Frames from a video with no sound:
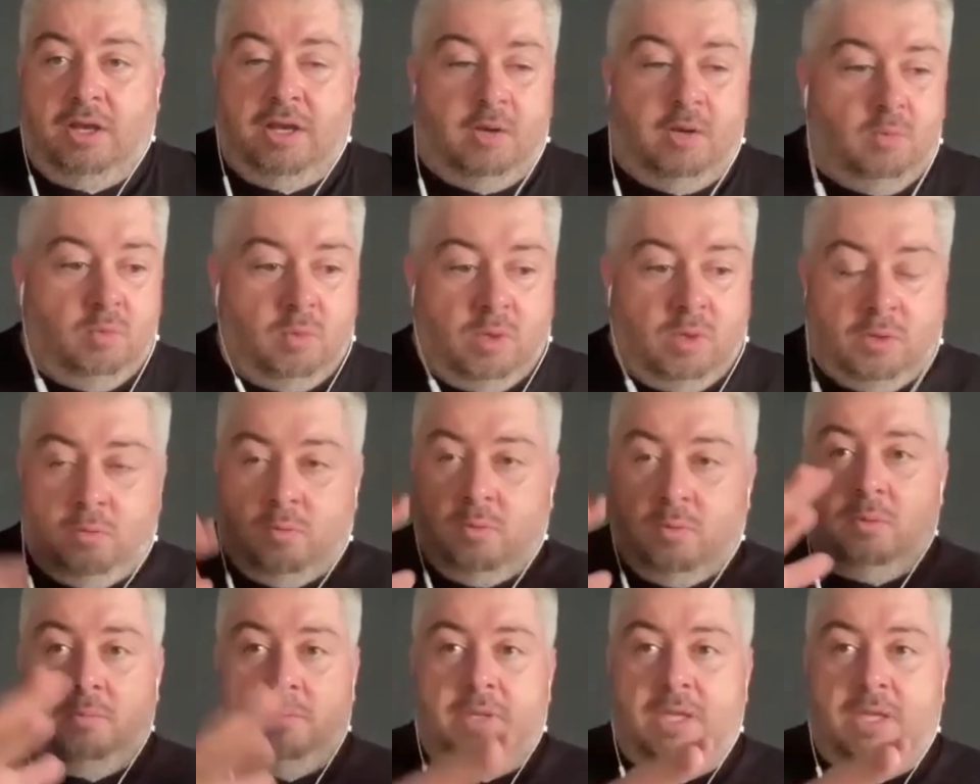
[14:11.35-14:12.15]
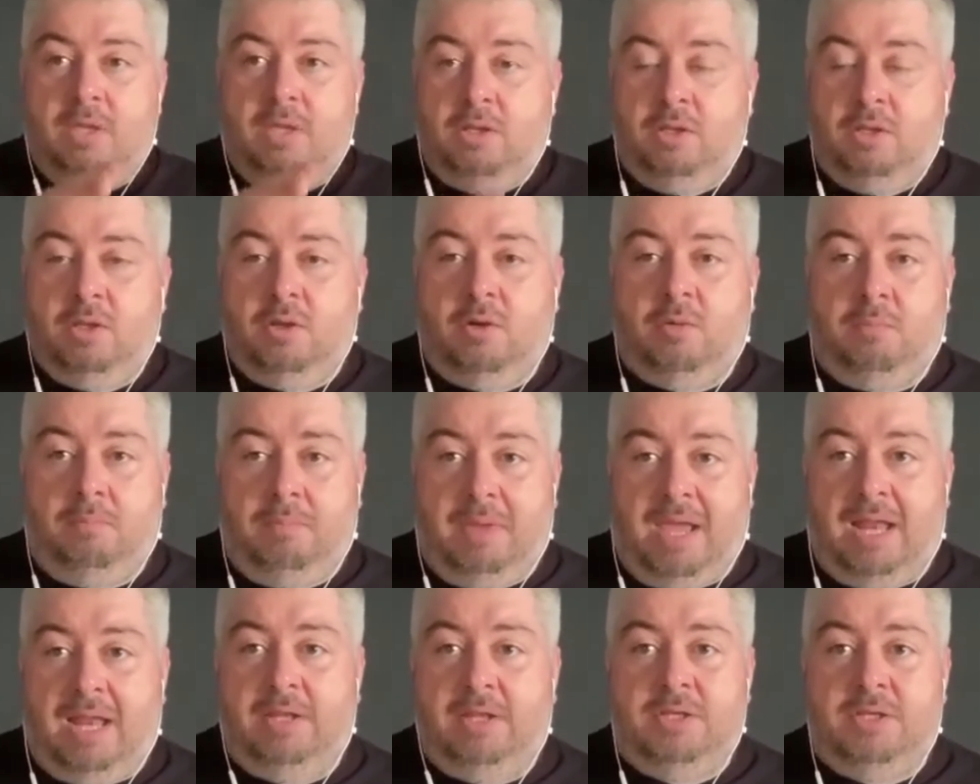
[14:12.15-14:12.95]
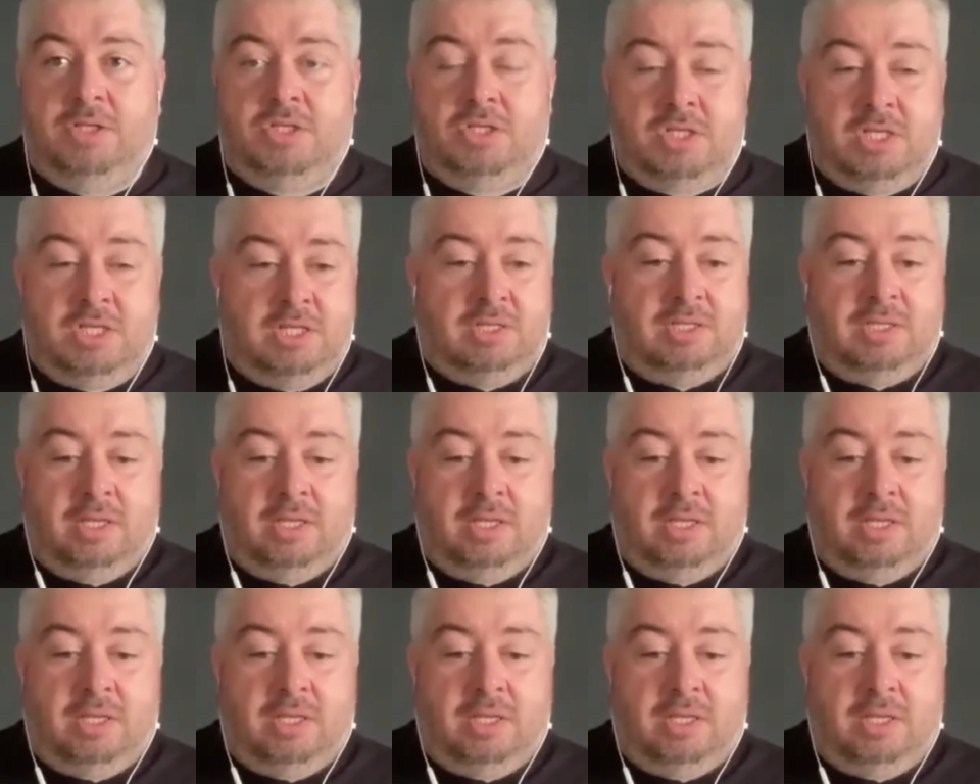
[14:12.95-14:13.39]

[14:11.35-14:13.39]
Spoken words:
and what will be in your balance sheet,